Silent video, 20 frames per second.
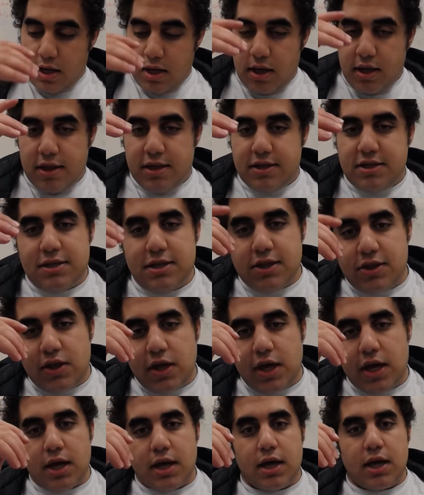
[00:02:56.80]
This is the
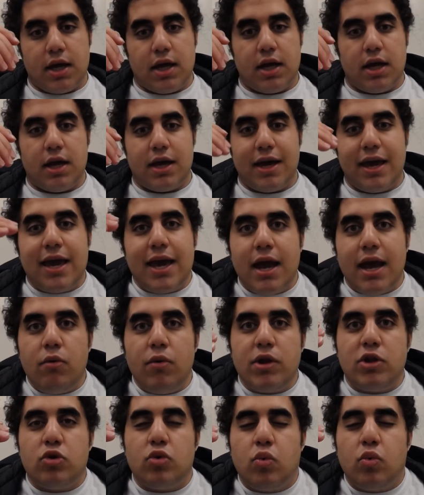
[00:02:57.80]
thing.
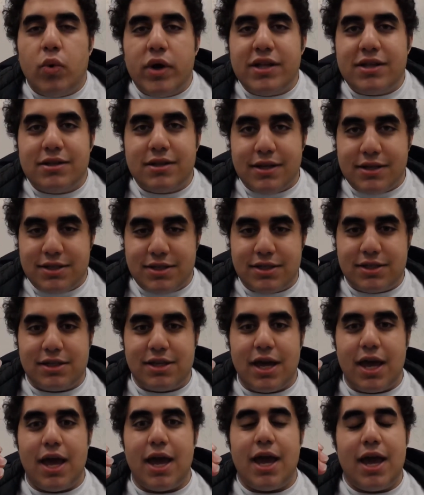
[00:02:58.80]
Carrot witnessed
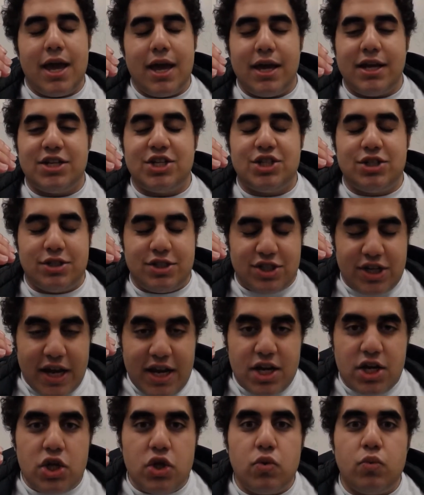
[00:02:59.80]
a
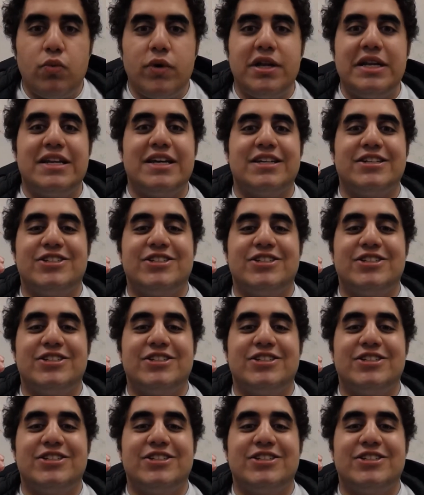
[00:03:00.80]
genuine